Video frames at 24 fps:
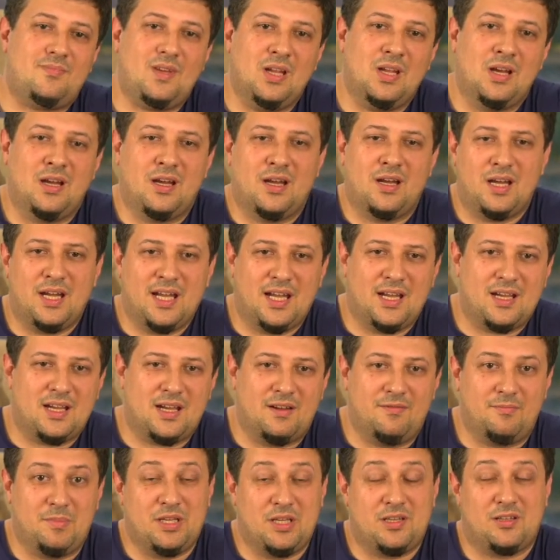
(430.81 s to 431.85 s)
Have
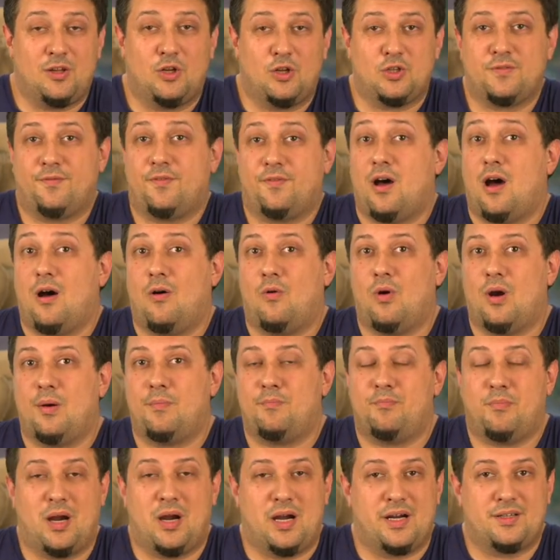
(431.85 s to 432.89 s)
met a lot of our
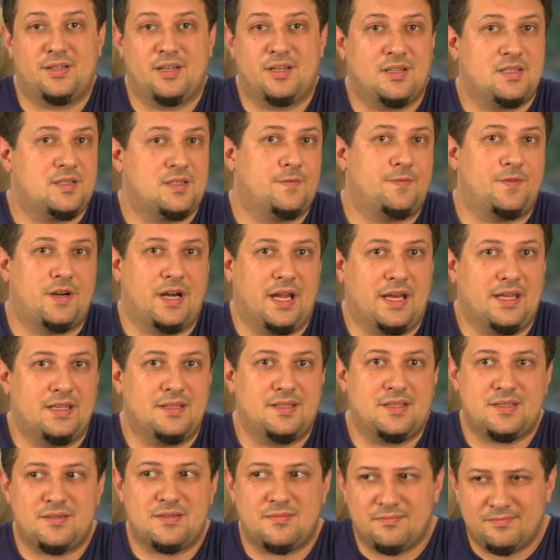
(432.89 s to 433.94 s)
partners,
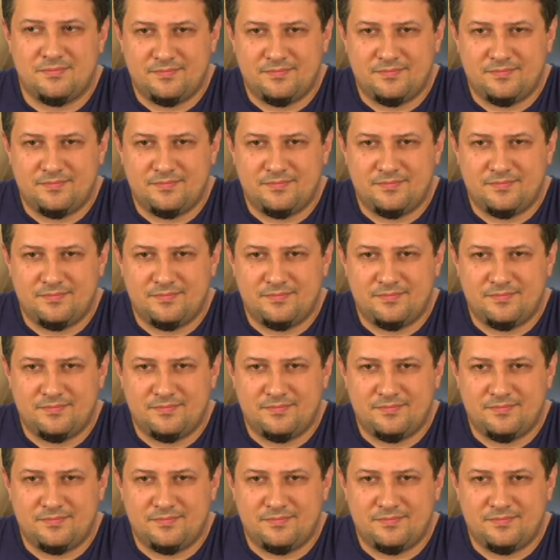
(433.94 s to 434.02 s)
friends.